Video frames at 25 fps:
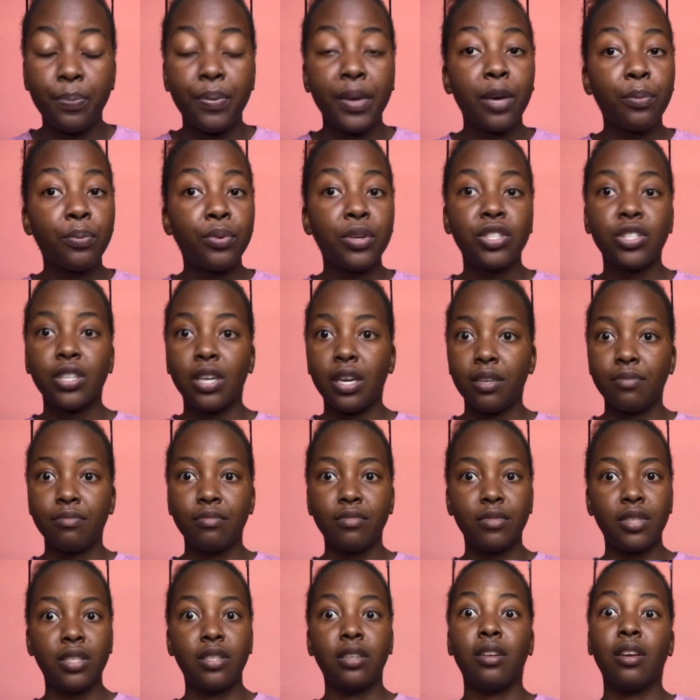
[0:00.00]
Peer pressure
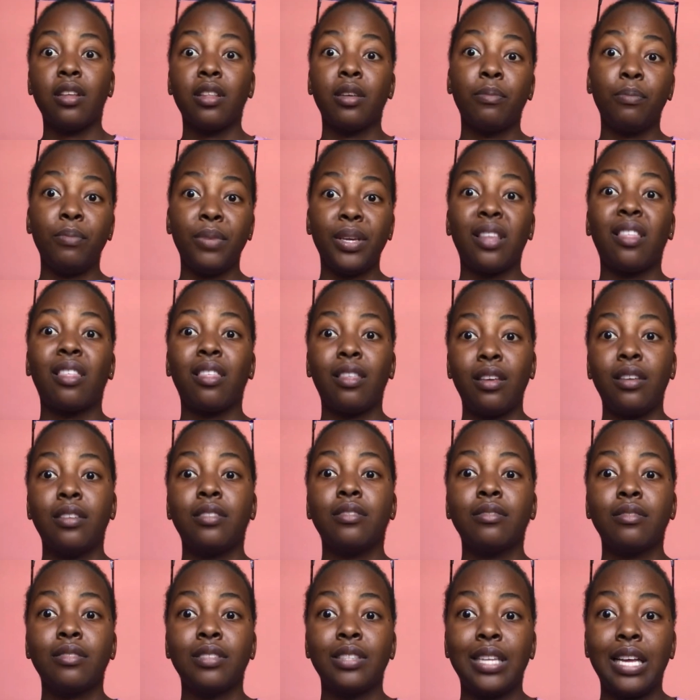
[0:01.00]
is another big
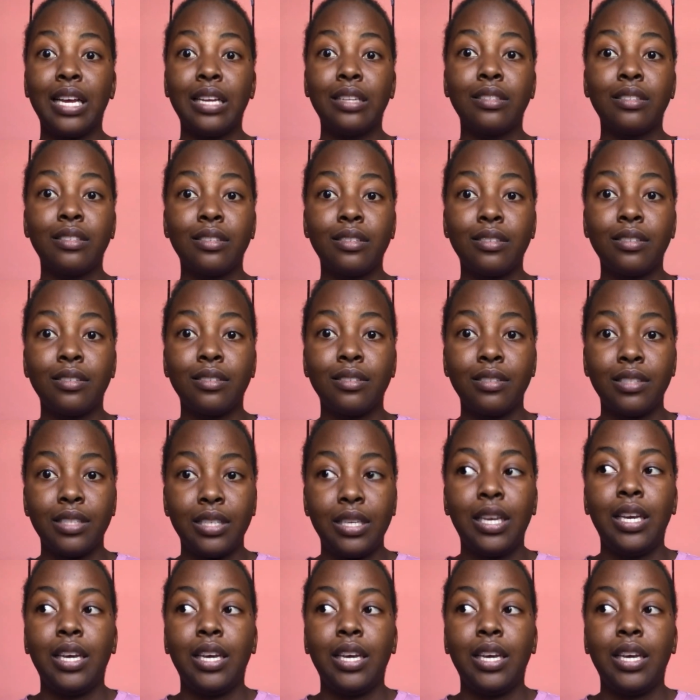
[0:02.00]
thing that's,